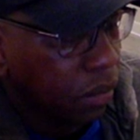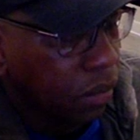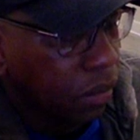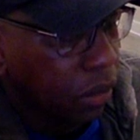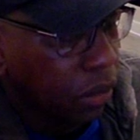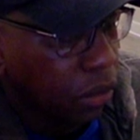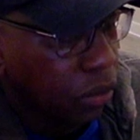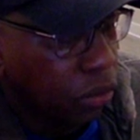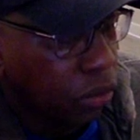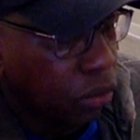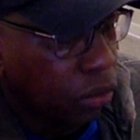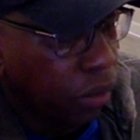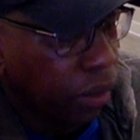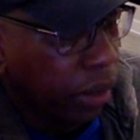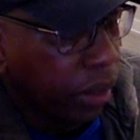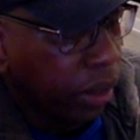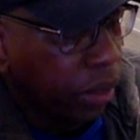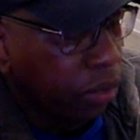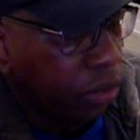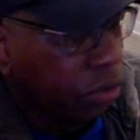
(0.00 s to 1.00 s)
so I
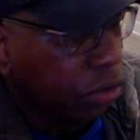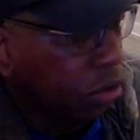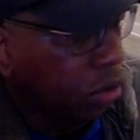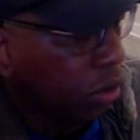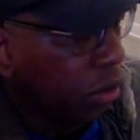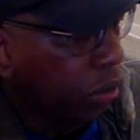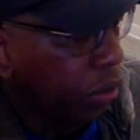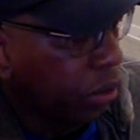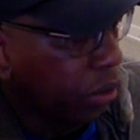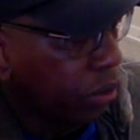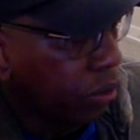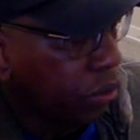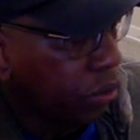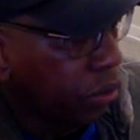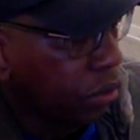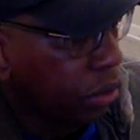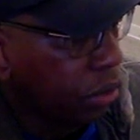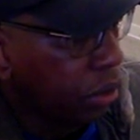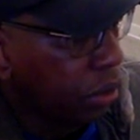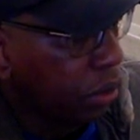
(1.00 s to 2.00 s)
can show it to
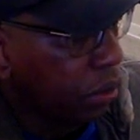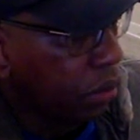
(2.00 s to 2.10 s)
you.